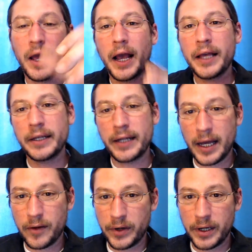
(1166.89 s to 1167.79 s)
and then
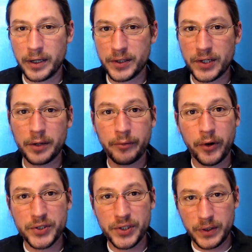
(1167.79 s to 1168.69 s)
have a second
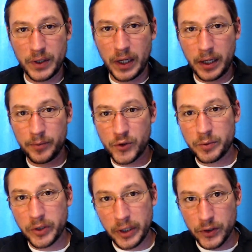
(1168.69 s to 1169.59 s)
person trim
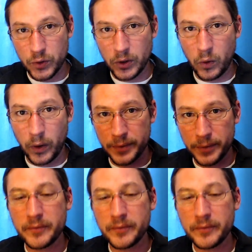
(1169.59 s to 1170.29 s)
their nails real quick.